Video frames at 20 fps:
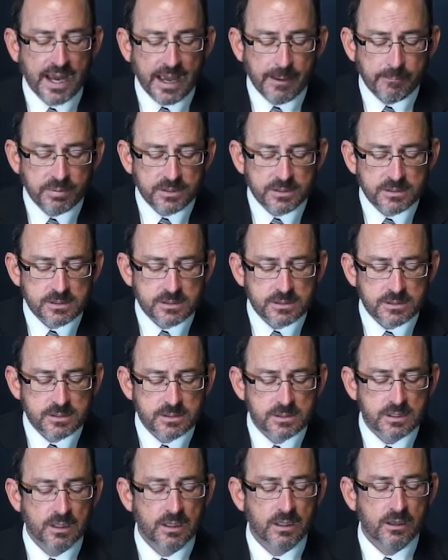
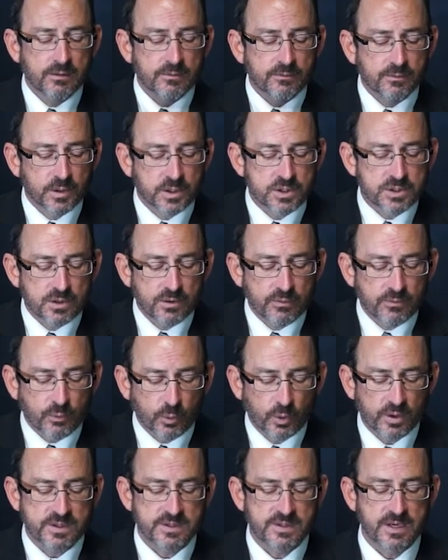happens? Verse
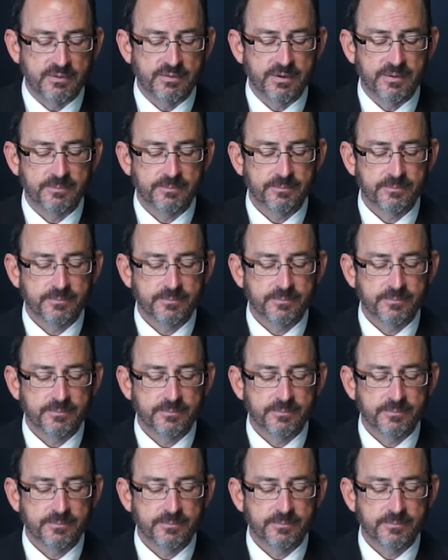47.